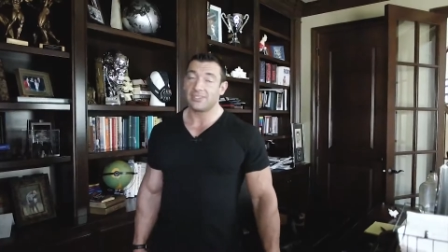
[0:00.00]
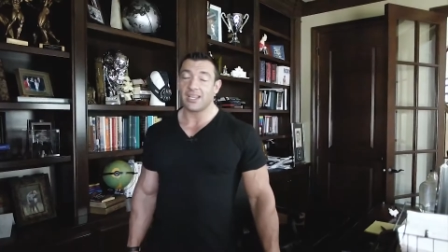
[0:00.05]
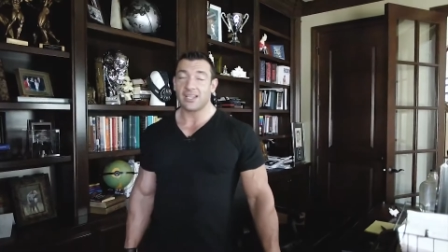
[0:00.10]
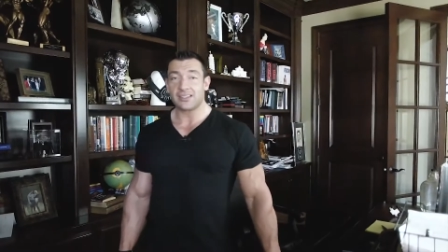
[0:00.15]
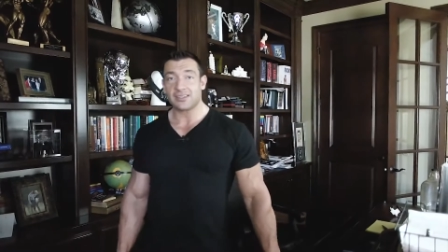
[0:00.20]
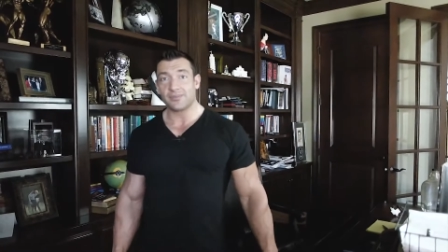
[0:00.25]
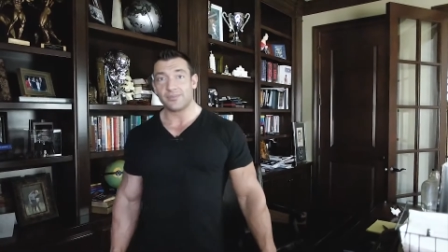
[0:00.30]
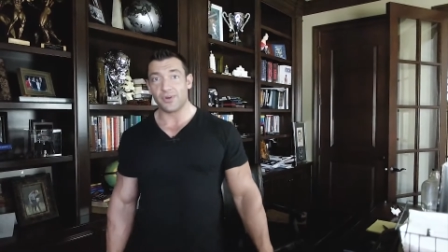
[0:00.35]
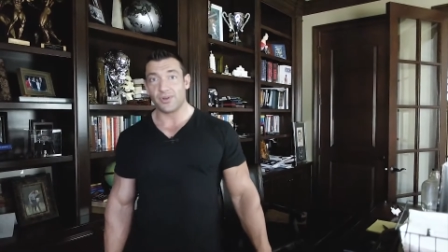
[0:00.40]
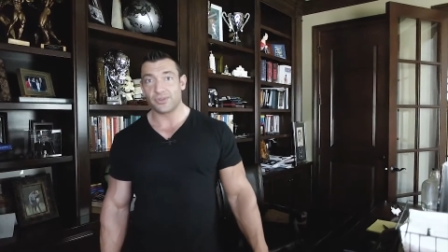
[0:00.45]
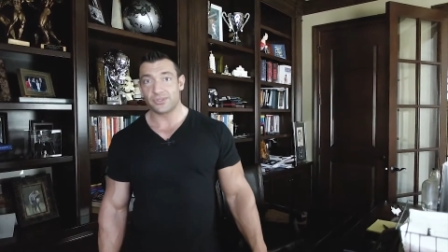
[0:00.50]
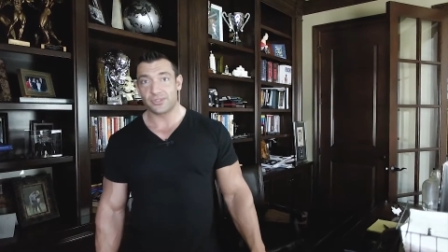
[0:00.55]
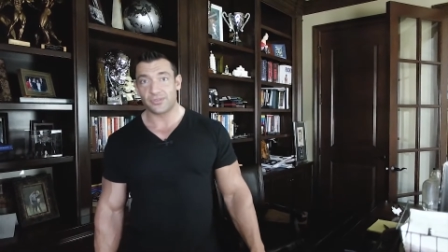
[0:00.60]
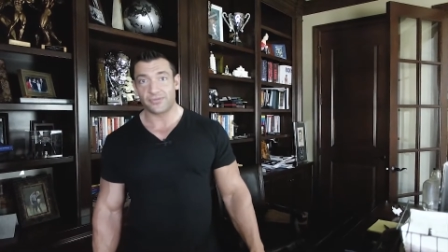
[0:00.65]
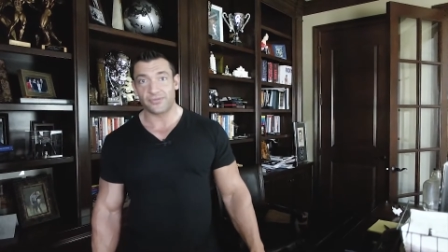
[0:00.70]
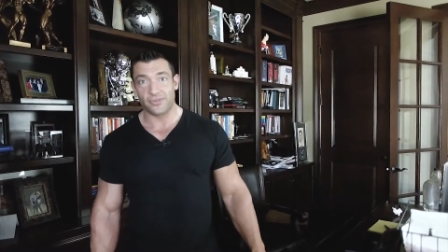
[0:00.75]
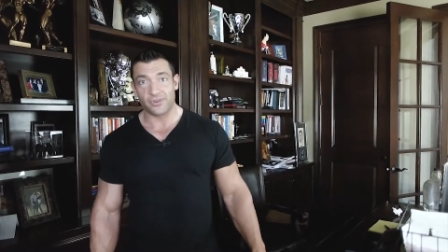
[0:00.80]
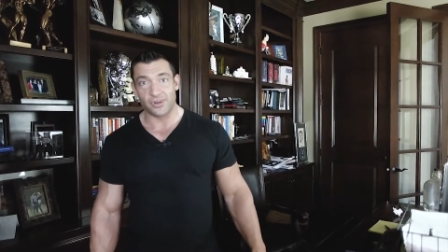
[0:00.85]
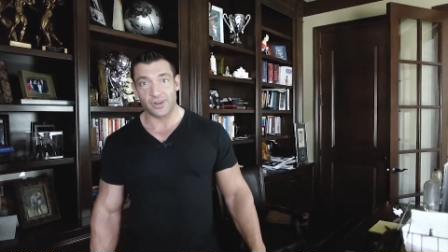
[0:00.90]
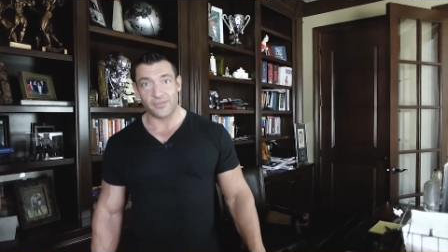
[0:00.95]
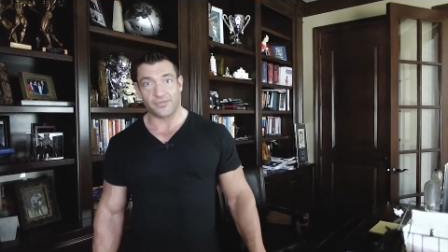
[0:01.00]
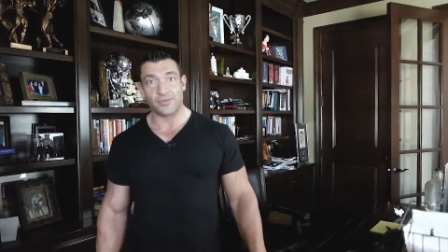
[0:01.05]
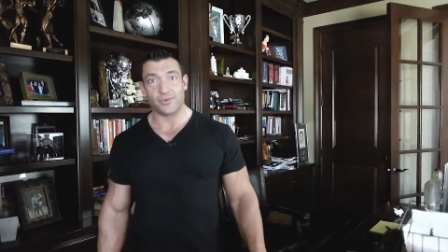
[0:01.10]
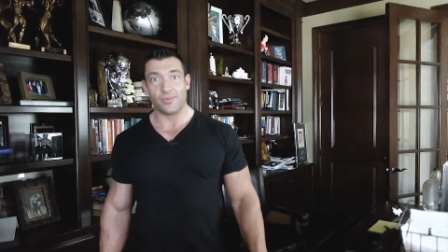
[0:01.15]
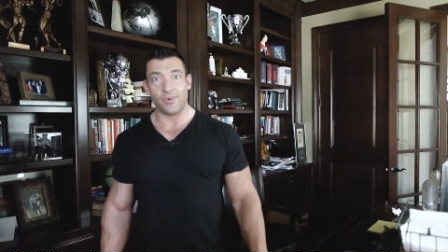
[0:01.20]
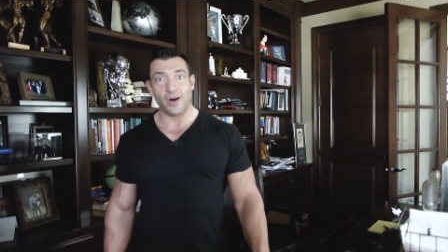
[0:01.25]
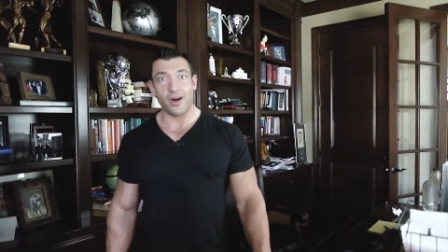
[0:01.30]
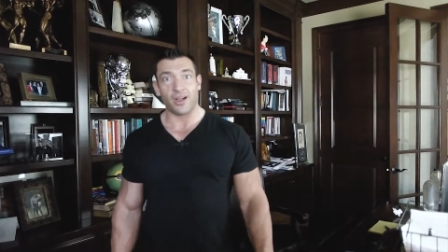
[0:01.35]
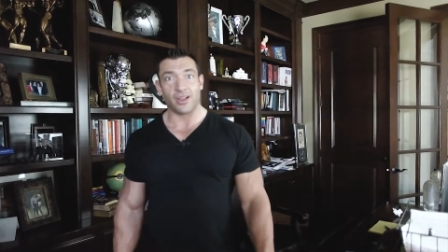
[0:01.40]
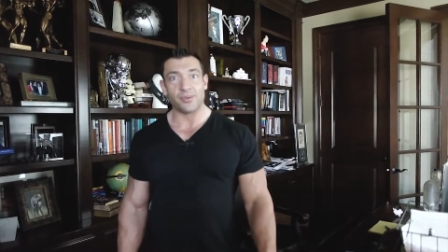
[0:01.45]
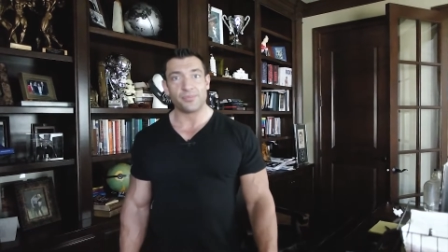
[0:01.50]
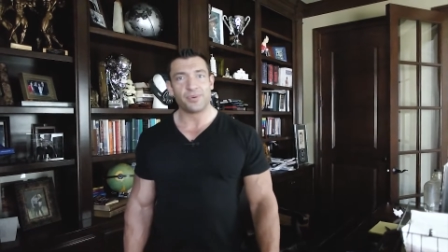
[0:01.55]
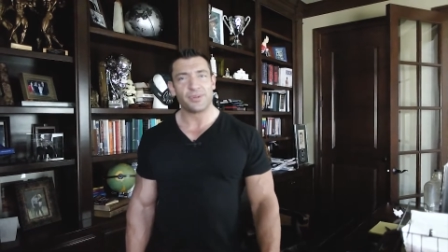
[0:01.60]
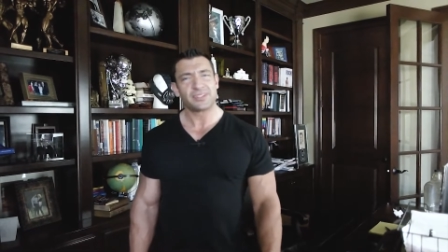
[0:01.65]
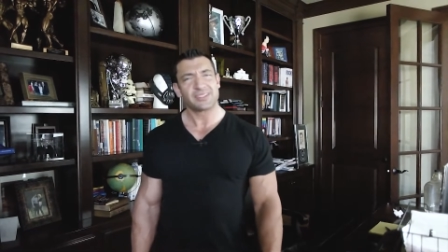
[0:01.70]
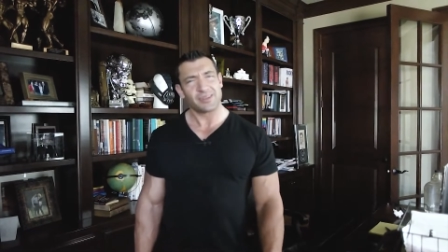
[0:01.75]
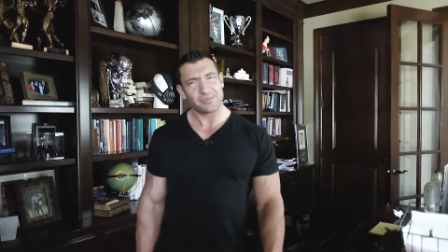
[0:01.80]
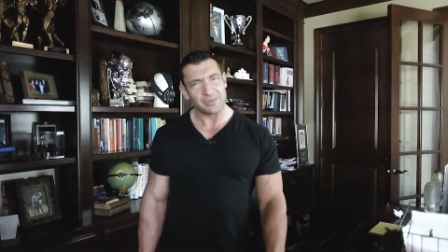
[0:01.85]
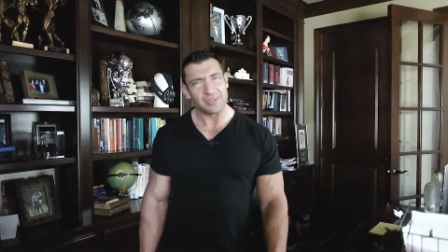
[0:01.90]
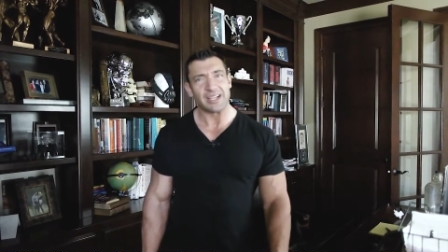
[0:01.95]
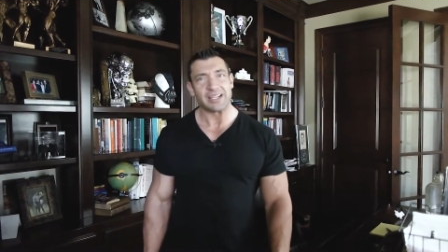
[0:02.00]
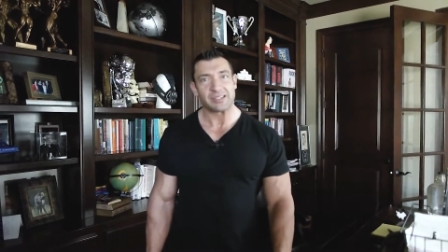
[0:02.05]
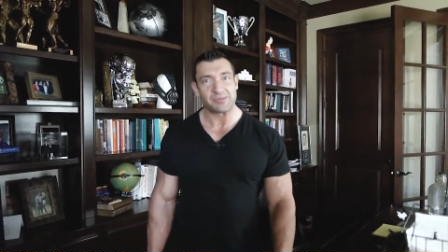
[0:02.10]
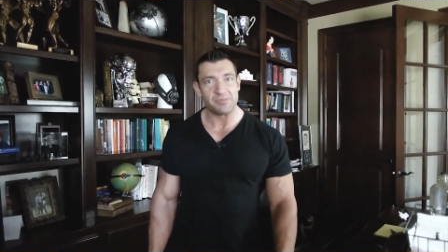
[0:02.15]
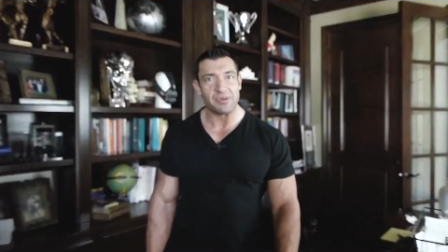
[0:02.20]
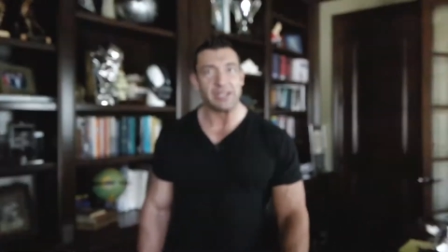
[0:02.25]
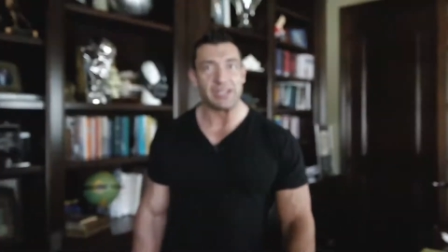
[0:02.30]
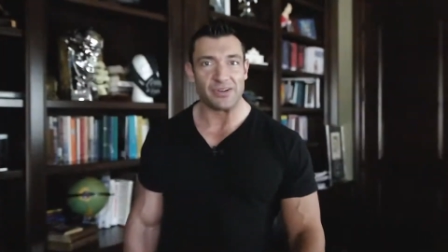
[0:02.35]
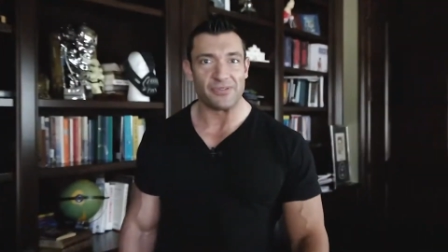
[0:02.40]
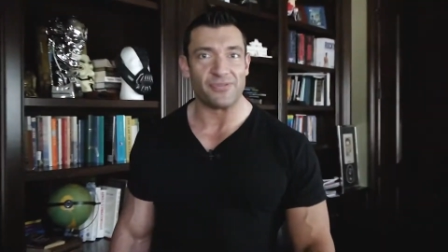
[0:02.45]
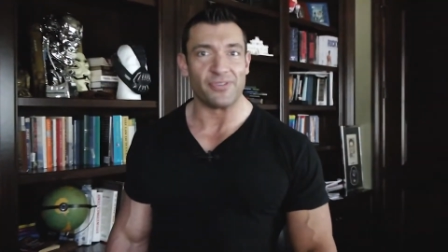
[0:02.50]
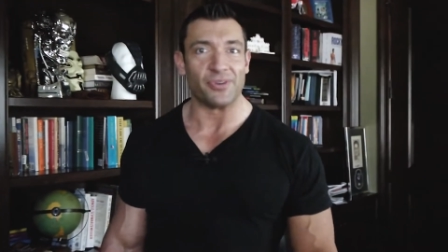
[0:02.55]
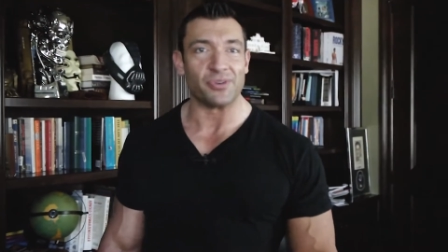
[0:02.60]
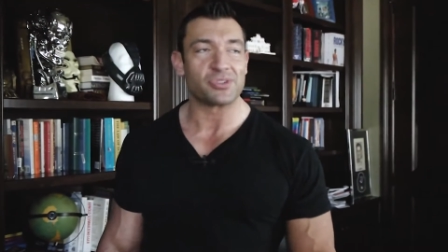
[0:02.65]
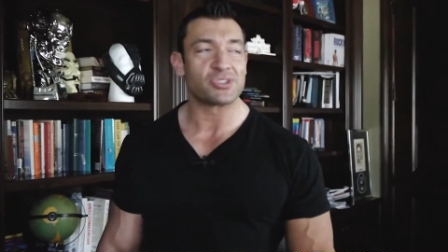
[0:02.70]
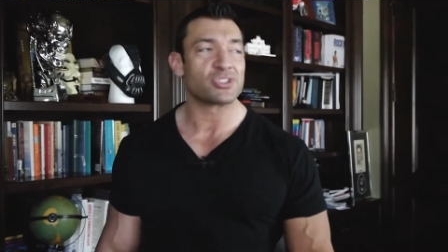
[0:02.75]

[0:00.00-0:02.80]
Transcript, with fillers: Take the bowls of fruit off your wall and put something that's meaningful.